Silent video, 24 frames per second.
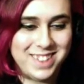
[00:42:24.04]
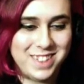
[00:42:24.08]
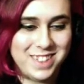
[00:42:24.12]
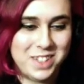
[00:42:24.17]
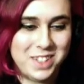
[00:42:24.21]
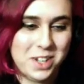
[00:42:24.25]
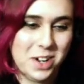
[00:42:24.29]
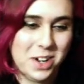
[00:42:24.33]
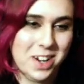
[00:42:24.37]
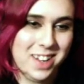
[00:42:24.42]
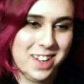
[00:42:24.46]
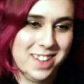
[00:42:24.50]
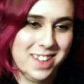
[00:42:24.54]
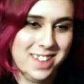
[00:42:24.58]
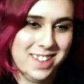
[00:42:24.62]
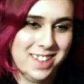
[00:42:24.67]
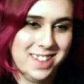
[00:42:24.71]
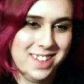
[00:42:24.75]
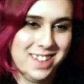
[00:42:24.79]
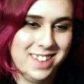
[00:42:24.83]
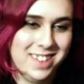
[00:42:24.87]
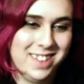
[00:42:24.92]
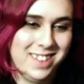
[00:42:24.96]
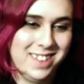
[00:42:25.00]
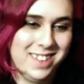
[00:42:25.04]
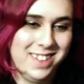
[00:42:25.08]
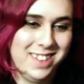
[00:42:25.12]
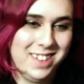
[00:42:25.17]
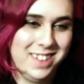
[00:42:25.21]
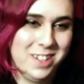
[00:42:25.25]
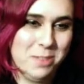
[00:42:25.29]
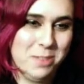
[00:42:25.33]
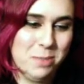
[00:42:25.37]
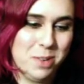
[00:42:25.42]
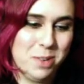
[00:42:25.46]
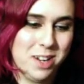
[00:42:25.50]
sorry. Hey,
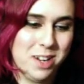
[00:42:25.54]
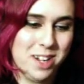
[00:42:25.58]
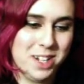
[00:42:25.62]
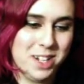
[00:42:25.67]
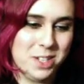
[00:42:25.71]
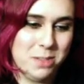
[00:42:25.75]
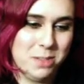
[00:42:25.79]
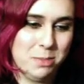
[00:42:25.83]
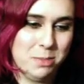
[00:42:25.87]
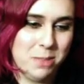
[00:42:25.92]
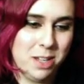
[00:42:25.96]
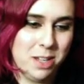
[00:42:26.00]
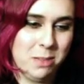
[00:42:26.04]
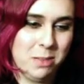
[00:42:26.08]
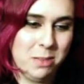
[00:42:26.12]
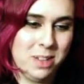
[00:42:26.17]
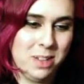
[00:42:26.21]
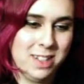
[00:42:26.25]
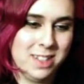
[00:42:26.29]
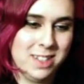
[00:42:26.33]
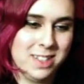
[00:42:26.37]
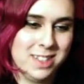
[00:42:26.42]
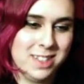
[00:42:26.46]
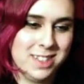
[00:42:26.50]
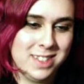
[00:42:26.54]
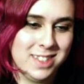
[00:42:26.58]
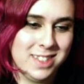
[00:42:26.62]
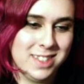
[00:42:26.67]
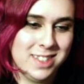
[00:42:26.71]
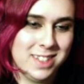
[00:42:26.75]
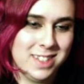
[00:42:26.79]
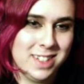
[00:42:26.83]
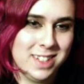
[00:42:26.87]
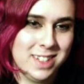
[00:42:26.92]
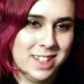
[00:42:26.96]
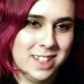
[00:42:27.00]
the production babies.
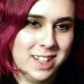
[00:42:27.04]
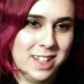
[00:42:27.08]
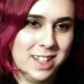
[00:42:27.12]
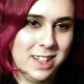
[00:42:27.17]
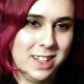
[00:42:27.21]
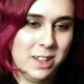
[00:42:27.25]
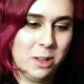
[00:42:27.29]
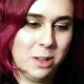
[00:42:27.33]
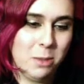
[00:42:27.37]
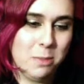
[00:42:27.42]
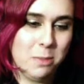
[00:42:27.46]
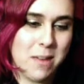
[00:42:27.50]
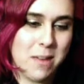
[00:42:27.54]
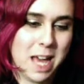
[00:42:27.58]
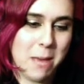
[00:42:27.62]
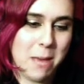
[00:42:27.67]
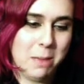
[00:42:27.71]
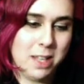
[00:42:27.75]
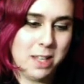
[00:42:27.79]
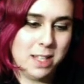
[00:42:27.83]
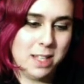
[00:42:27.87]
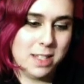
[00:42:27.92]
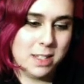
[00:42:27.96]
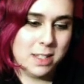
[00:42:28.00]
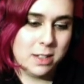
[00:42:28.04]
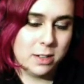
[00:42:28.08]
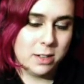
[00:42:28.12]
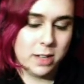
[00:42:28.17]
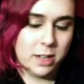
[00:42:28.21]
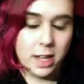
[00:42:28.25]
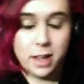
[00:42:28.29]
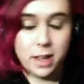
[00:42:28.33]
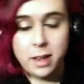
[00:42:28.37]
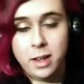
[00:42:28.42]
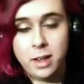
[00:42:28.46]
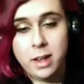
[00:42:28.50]
Little babbies.
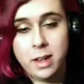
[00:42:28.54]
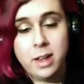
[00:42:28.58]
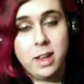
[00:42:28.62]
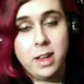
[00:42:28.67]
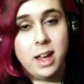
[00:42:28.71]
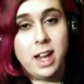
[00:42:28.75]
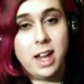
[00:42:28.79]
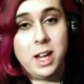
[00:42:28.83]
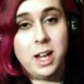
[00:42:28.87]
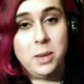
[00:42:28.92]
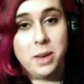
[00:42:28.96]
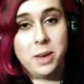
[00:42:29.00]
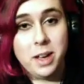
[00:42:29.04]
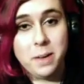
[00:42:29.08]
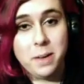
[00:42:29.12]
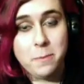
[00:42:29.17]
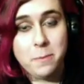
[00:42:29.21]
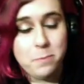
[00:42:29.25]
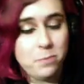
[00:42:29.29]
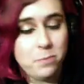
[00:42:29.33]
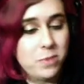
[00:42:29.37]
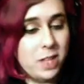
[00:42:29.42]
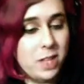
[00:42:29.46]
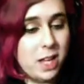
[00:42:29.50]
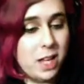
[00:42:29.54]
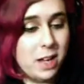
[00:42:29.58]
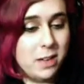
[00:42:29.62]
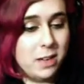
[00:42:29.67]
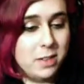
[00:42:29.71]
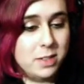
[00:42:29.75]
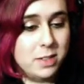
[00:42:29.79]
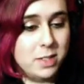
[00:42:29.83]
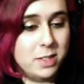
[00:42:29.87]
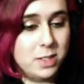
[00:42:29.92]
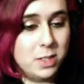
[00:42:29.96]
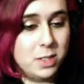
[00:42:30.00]
Okay. Anyway, yeah,
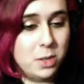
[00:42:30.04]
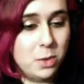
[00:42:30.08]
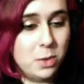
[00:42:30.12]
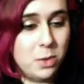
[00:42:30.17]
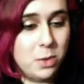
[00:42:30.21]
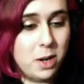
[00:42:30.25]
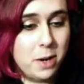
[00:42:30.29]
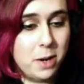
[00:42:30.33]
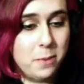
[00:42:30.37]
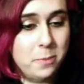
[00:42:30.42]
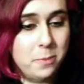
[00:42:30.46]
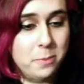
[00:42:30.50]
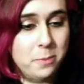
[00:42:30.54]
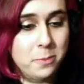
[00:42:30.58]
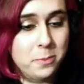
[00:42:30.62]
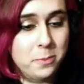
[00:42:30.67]
so um,